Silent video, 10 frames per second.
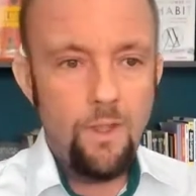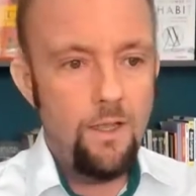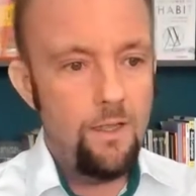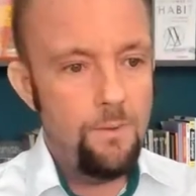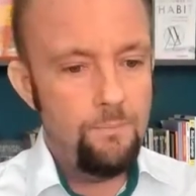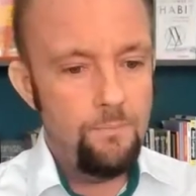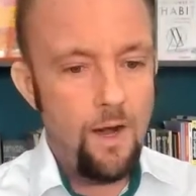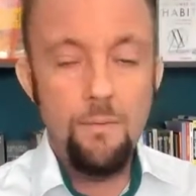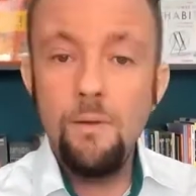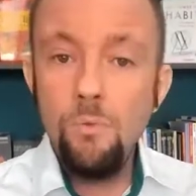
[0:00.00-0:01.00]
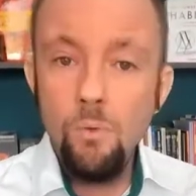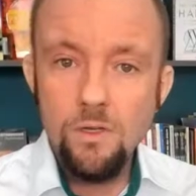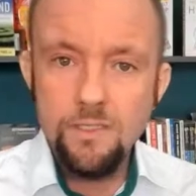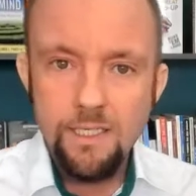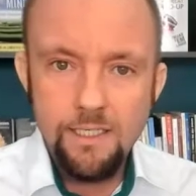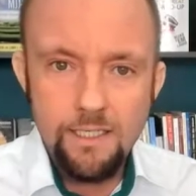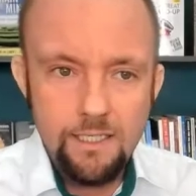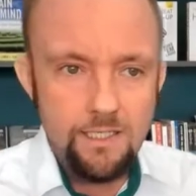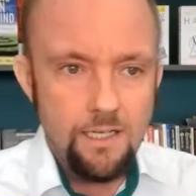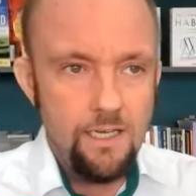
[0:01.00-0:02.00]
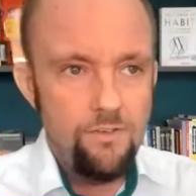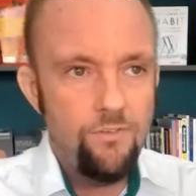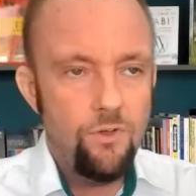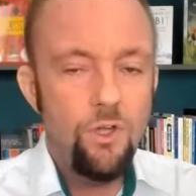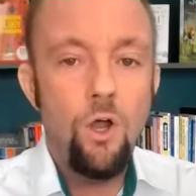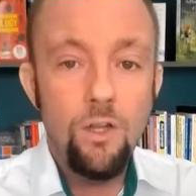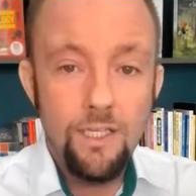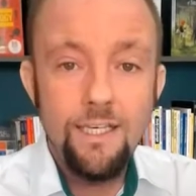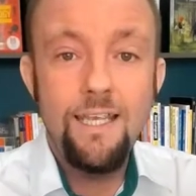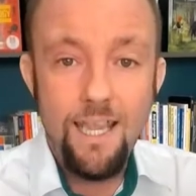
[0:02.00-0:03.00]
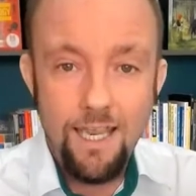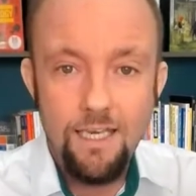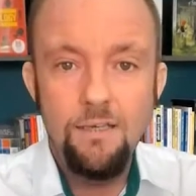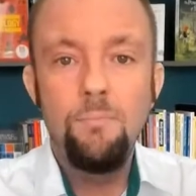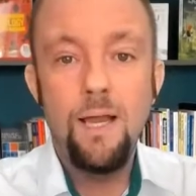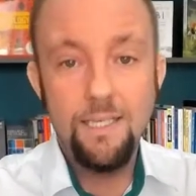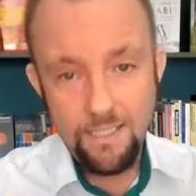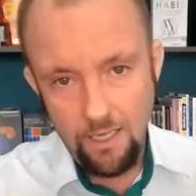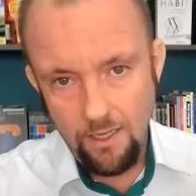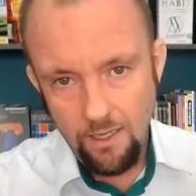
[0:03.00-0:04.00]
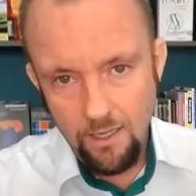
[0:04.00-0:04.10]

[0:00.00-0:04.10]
I remember once I did a design for the Holiday Inn Pattaya,